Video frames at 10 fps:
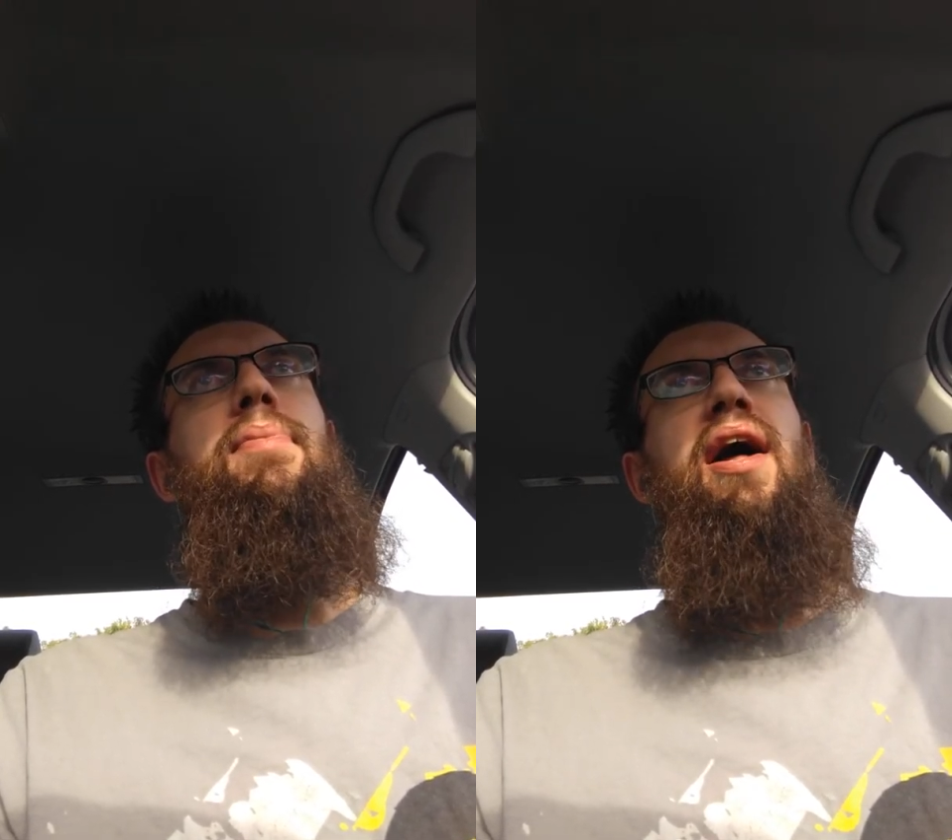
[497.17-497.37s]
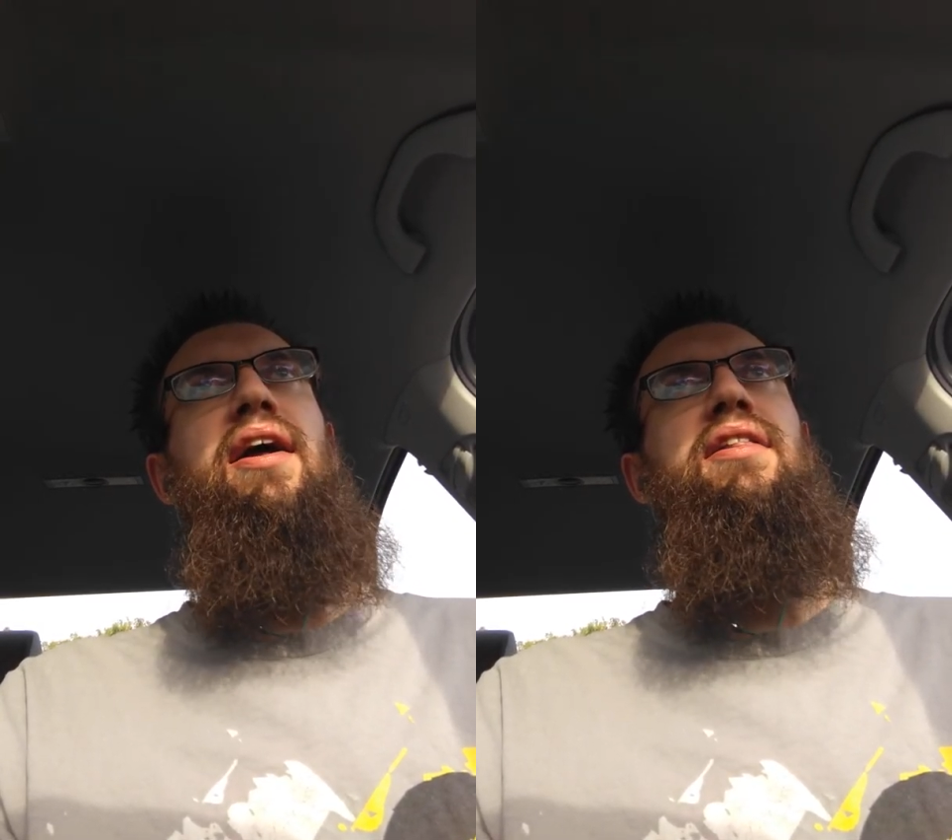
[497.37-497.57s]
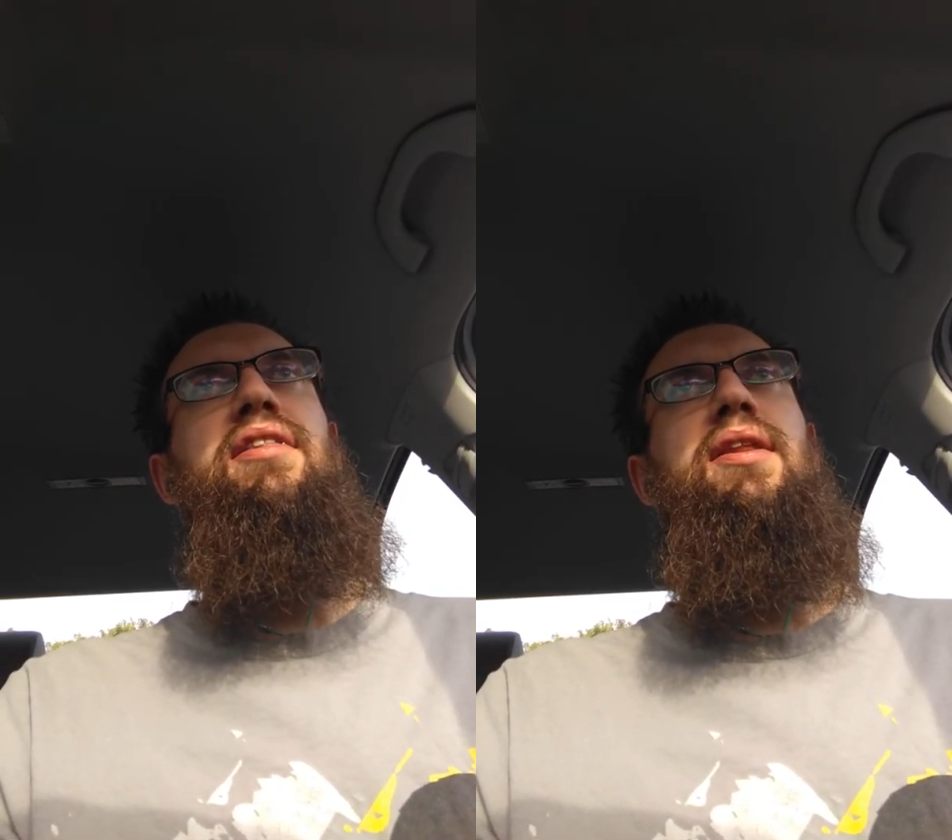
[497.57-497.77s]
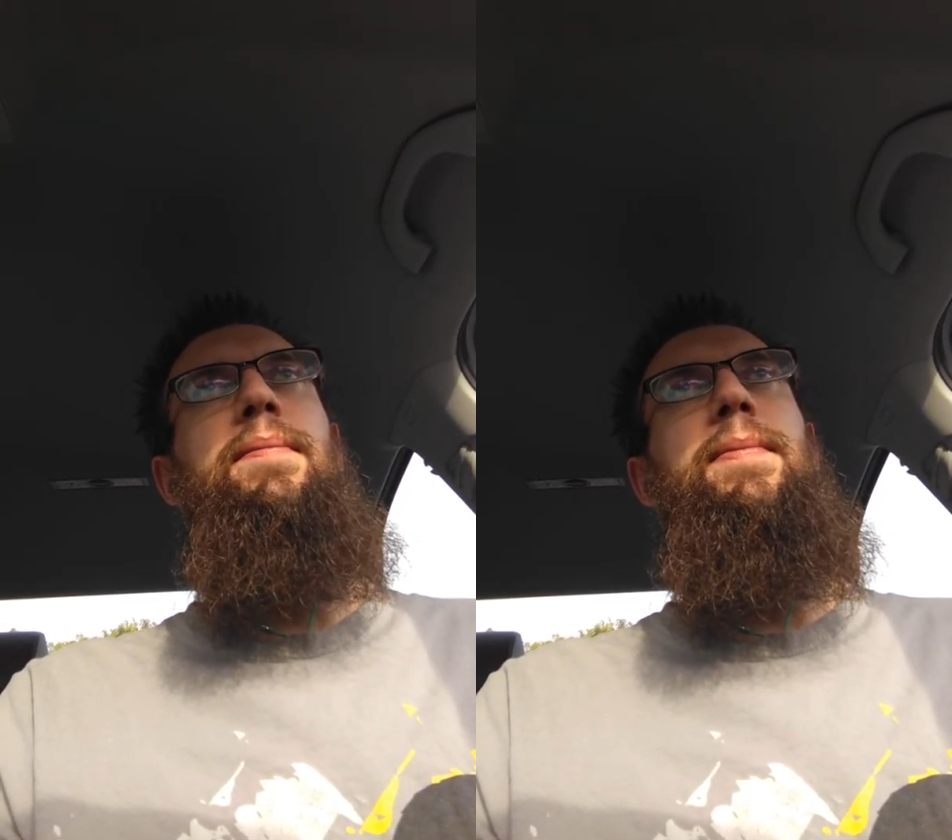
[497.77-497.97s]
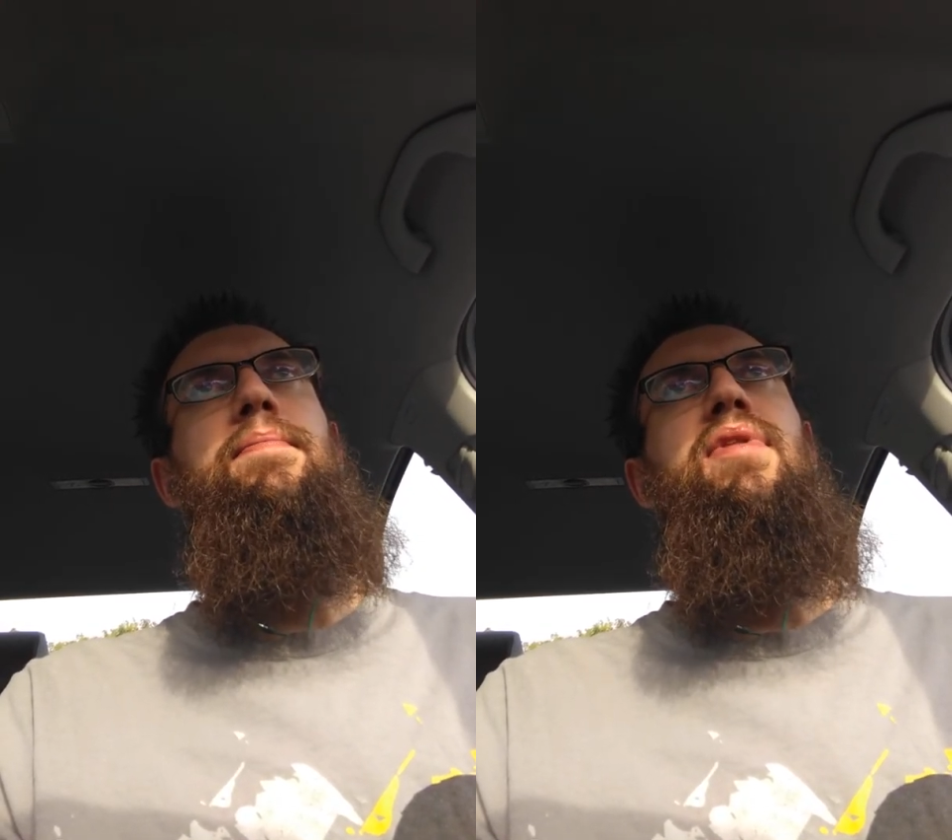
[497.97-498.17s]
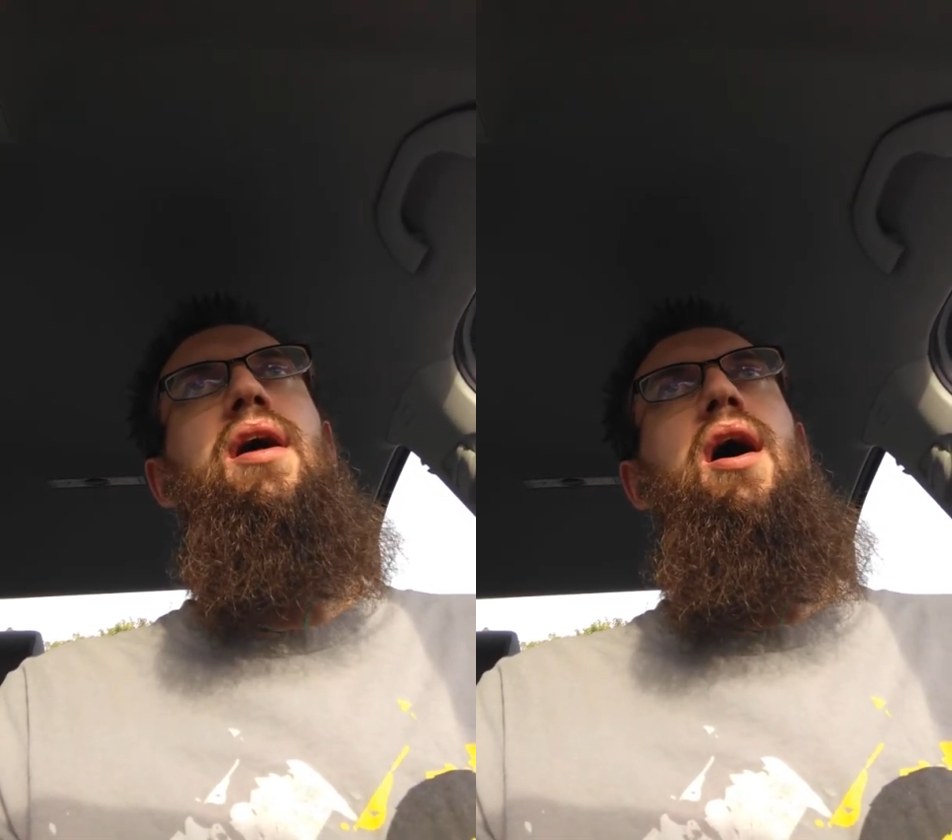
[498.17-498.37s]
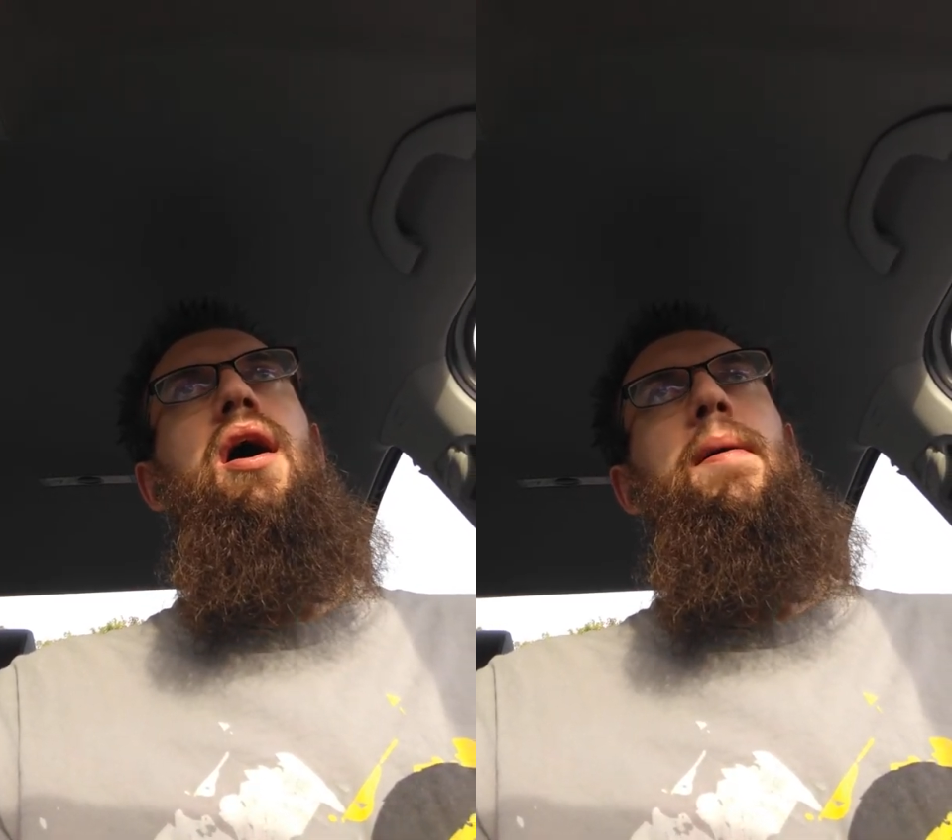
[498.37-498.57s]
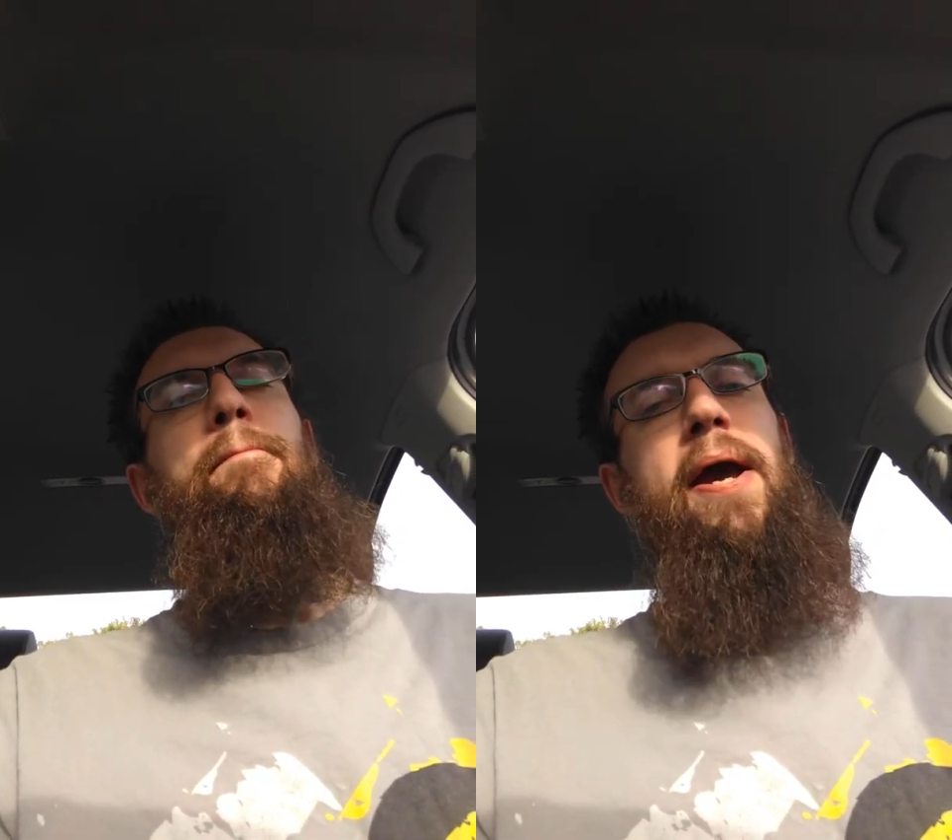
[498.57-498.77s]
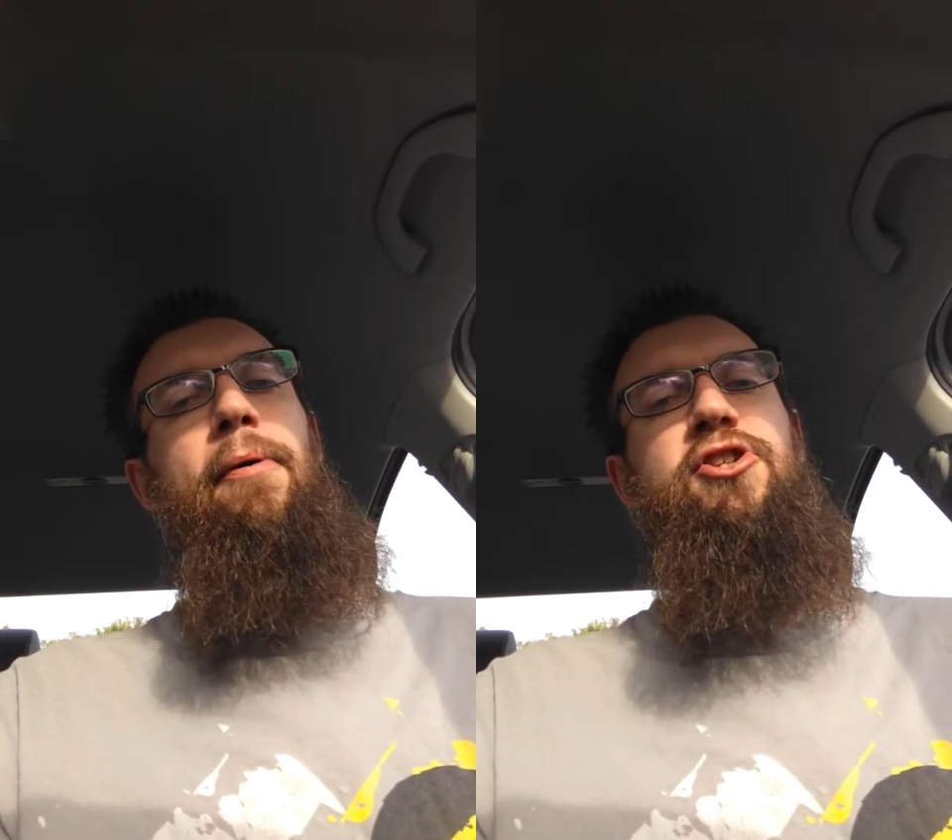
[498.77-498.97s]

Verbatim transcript: like people